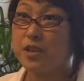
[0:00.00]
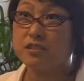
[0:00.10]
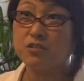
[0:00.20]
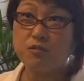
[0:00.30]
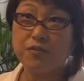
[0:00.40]

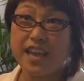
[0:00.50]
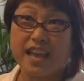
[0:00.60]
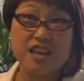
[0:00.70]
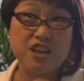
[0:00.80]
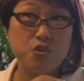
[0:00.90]
Because don't
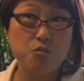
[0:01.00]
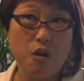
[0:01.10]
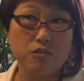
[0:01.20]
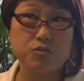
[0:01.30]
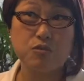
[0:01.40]
forget, you
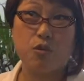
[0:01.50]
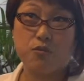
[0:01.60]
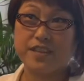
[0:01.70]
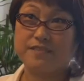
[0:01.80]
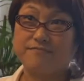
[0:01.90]
walked through
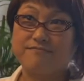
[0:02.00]
COVID.